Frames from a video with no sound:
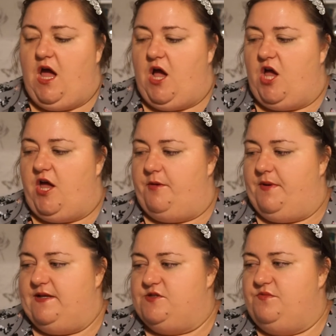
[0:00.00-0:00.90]
and
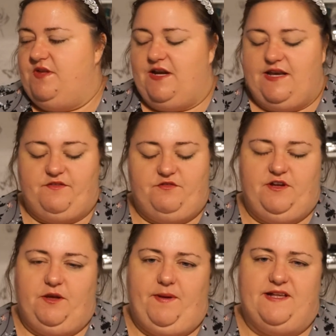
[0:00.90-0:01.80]
it's something I never
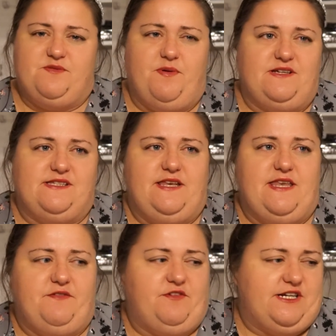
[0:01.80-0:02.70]
really picked up on because I
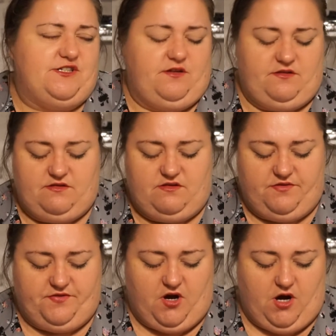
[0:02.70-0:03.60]
never actually
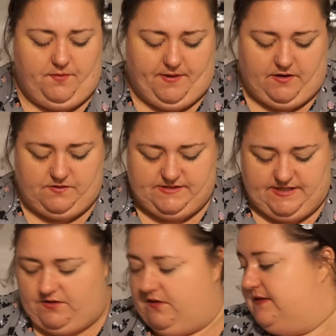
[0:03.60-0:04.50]
thought about
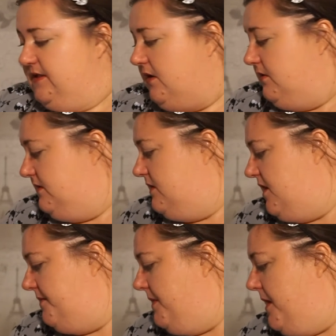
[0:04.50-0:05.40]
it. Oh, it's gone.
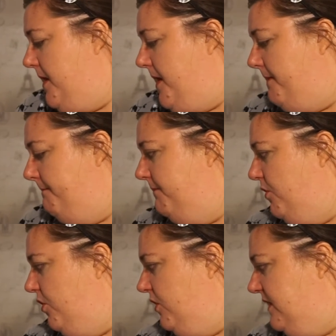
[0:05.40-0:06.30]

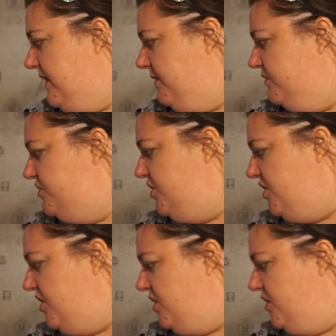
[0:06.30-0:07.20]
But it was to
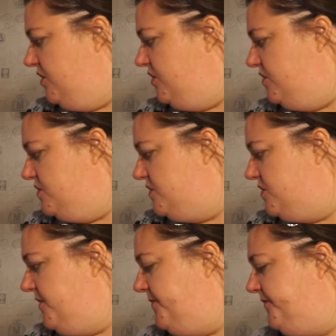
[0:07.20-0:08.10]
use
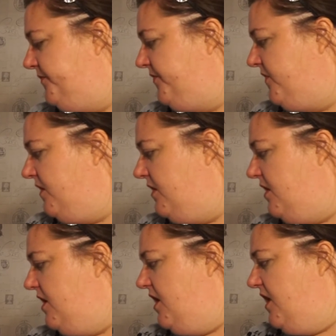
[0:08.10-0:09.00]

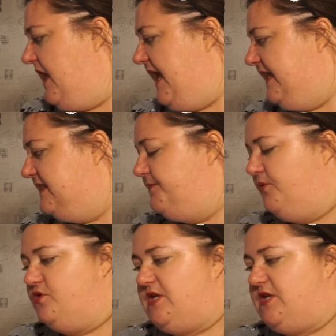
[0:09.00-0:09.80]
a sponge